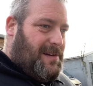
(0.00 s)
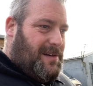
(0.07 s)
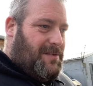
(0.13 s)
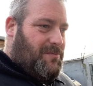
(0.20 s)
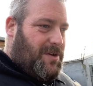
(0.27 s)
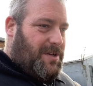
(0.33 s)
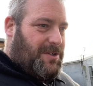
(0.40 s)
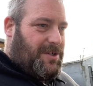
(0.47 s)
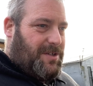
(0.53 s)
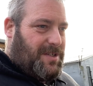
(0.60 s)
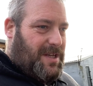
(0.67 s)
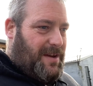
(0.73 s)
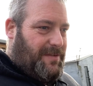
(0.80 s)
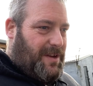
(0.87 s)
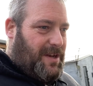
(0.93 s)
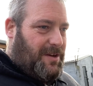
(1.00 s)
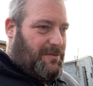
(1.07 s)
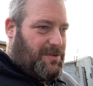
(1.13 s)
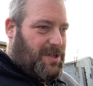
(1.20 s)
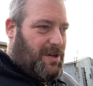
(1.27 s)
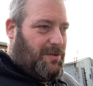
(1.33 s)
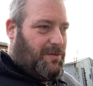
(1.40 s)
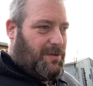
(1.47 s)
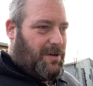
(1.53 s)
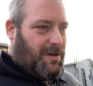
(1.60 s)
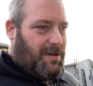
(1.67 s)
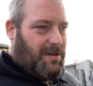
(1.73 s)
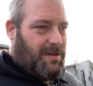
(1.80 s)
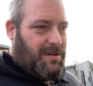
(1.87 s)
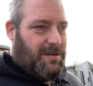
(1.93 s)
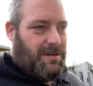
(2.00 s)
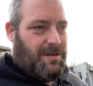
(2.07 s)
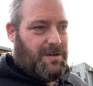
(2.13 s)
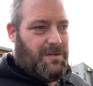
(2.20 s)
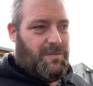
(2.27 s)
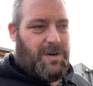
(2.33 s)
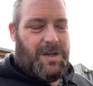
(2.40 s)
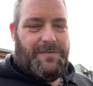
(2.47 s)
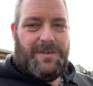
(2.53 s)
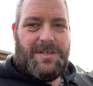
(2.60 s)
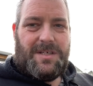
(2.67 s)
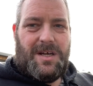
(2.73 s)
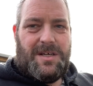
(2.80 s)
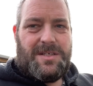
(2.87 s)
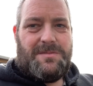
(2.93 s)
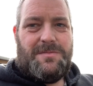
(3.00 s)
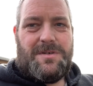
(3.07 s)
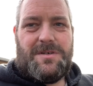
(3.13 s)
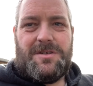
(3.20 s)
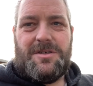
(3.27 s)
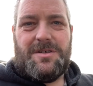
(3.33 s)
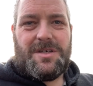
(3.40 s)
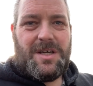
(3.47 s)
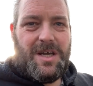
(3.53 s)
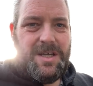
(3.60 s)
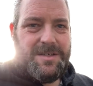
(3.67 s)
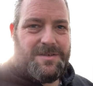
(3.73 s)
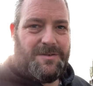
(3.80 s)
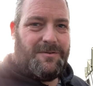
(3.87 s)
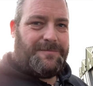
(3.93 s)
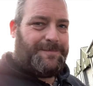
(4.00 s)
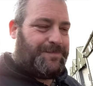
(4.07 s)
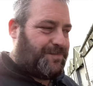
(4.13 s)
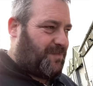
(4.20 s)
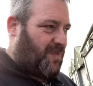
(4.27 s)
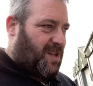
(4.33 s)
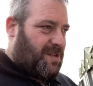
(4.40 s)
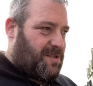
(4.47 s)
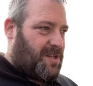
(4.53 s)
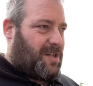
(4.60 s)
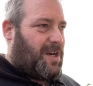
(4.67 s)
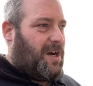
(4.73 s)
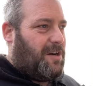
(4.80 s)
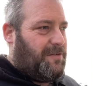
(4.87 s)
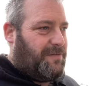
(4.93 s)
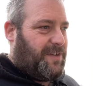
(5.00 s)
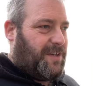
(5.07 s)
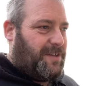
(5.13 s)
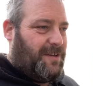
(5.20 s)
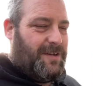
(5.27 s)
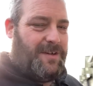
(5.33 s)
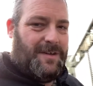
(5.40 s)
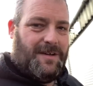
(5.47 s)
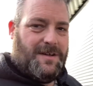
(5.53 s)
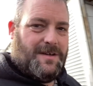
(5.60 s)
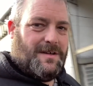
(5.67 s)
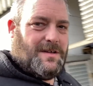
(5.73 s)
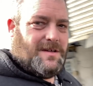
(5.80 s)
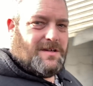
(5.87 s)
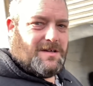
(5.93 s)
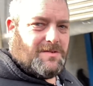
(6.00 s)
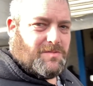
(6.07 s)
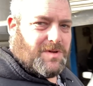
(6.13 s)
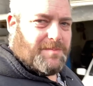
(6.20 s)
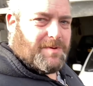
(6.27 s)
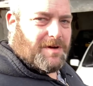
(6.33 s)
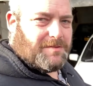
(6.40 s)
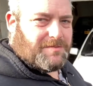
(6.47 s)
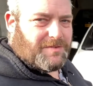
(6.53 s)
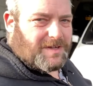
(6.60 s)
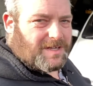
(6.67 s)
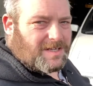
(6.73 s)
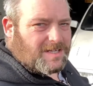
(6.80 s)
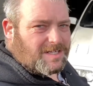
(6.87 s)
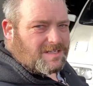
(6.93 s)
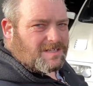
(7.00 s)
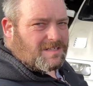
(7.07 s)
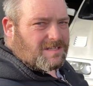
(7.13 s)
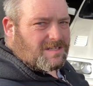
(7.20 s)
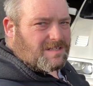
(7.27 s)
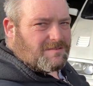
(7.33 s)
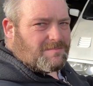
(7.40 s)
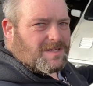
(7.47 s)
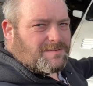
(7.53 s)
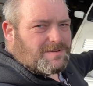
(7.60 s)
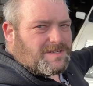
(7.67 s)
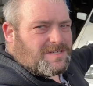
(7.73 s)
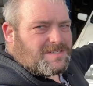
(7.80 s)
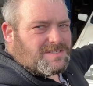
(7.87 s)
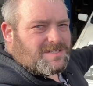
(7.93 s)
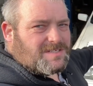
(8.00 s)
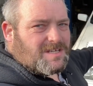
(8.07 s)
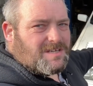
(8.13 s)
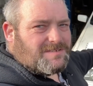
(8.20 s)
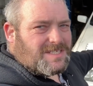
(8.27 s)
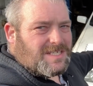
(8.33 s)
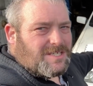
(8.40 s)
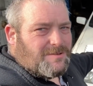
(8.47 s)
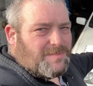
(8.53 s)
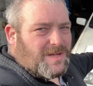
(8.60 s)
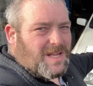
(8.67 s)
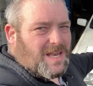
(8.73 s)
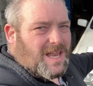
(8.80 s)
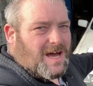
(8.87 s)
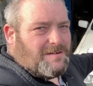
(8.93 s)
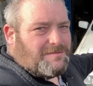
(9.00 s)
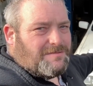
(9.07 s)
We was just having a little talk, and one of his customers has just cancelled because of the COVID, and we're both thinking maybe this deserves a little bit of love.